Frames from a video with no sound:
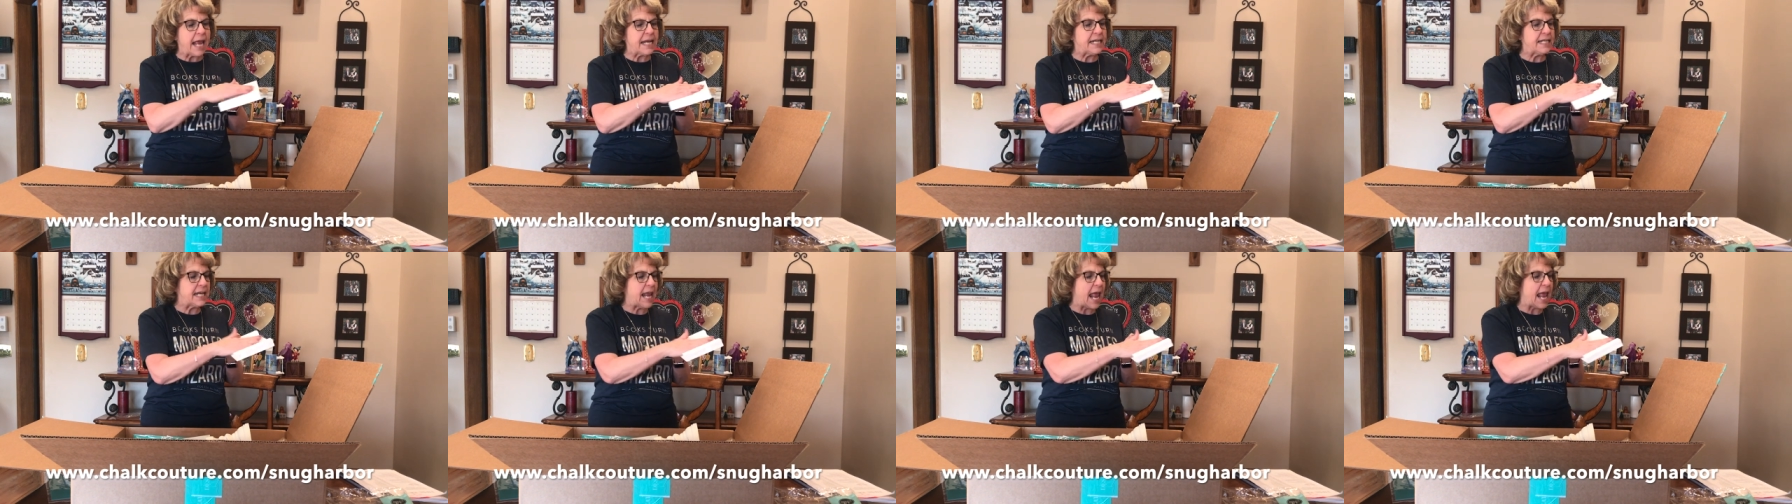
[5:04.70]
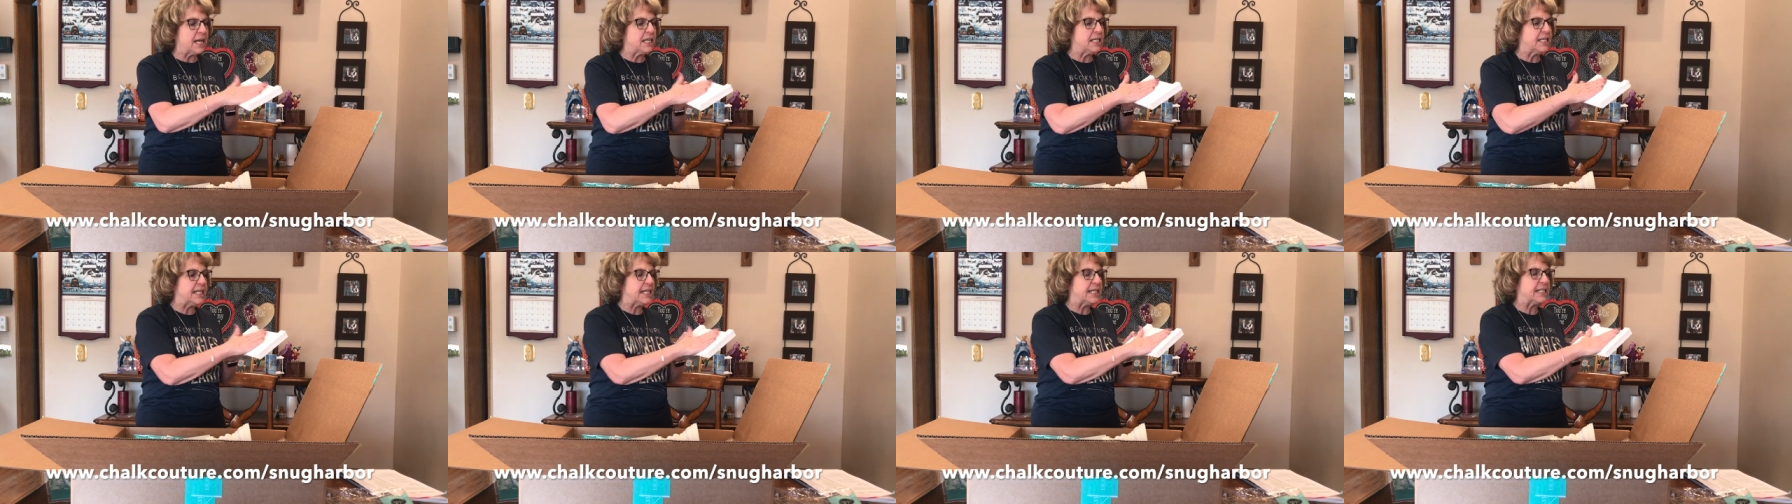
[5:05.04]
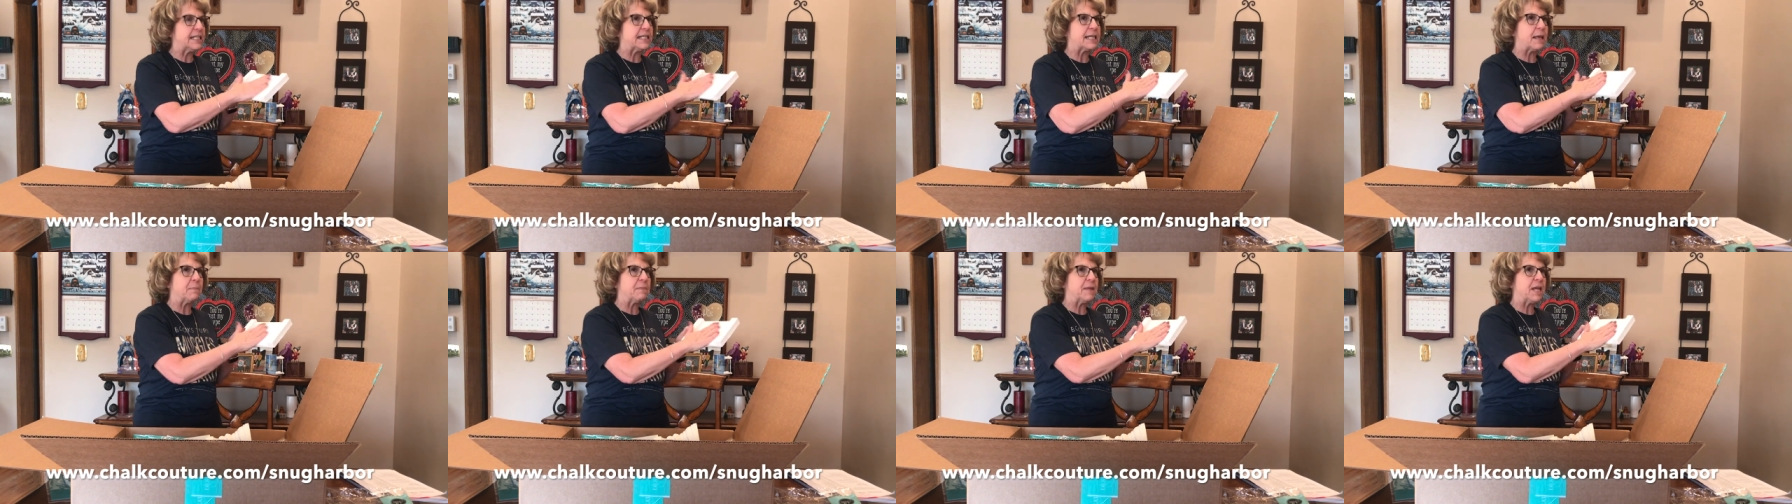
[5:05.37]
and and did
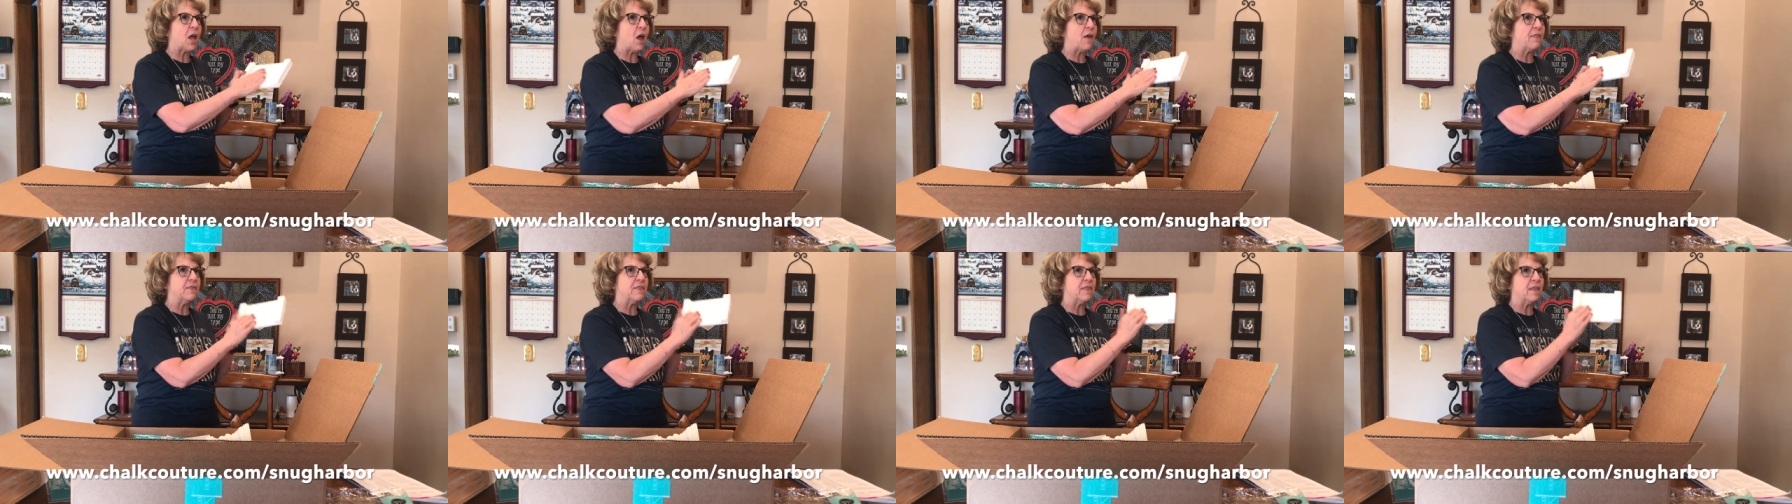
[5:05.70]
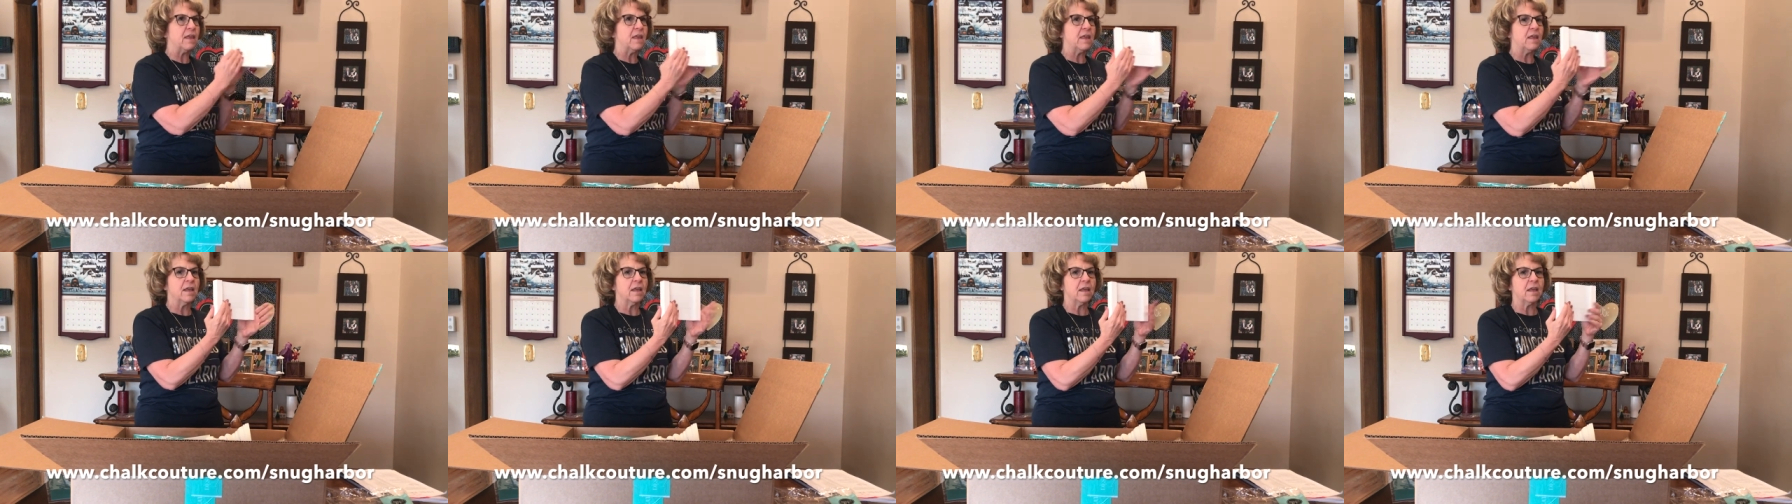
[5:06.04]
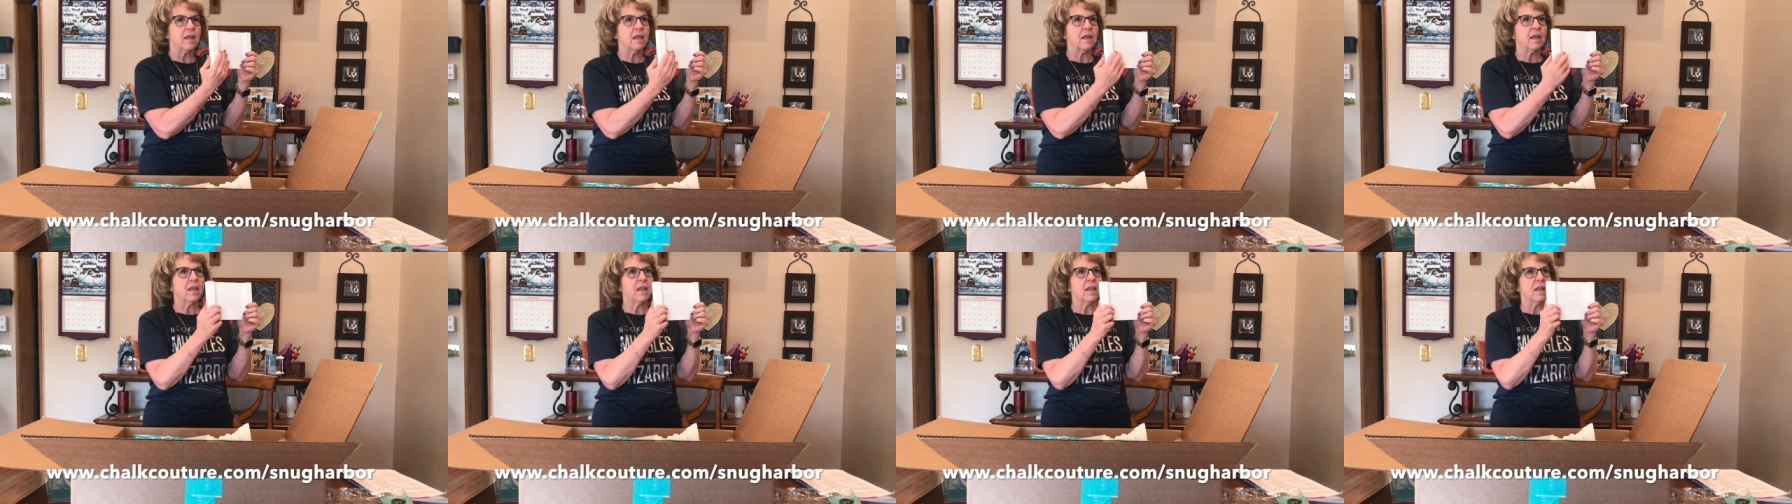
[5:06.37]
something. Those on,
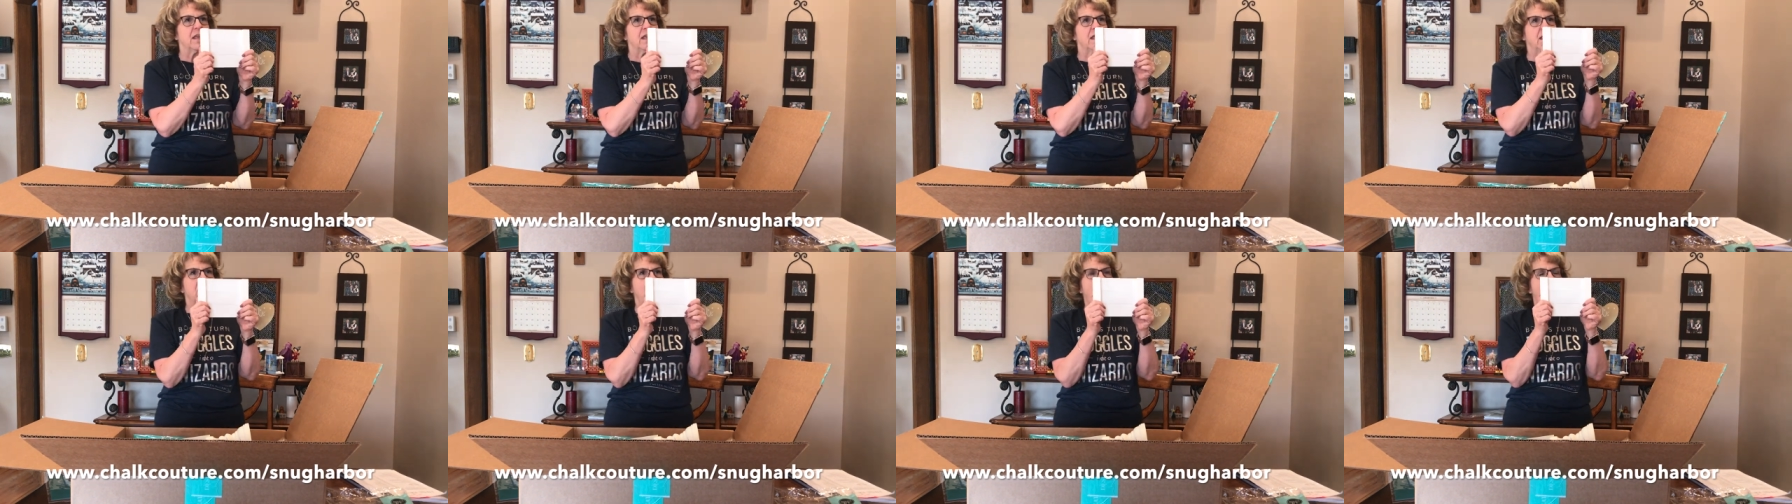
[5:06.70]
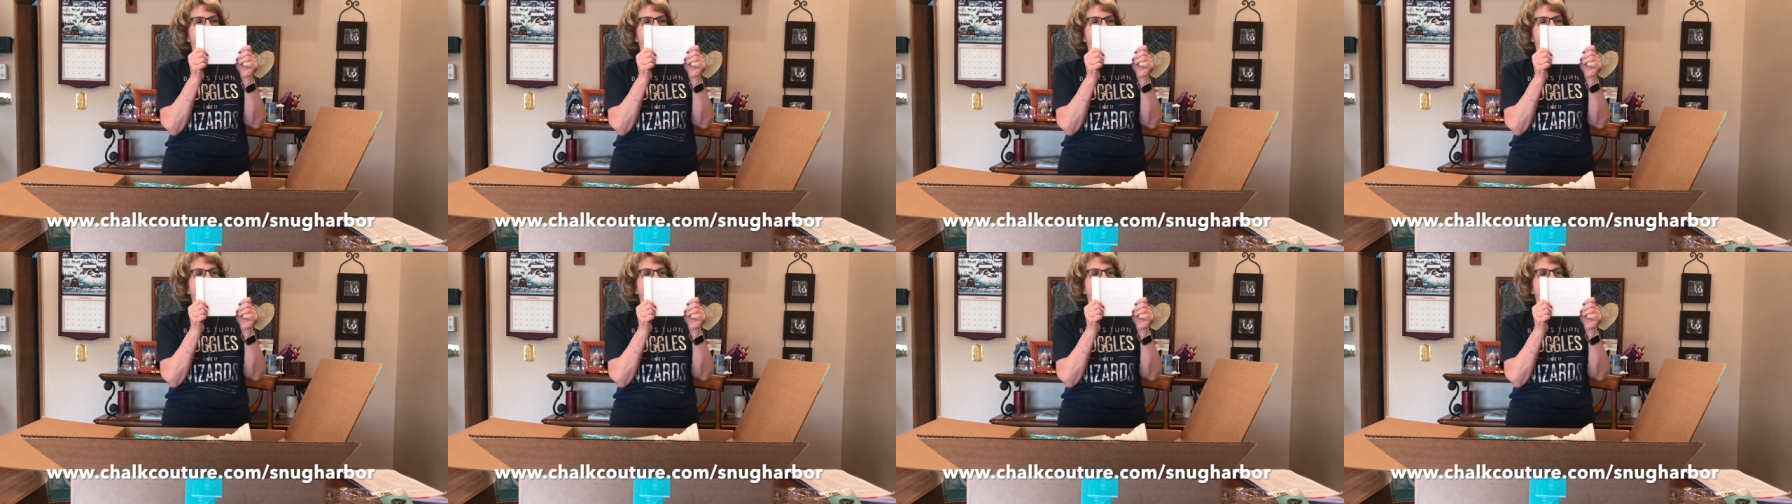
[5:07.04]
creative people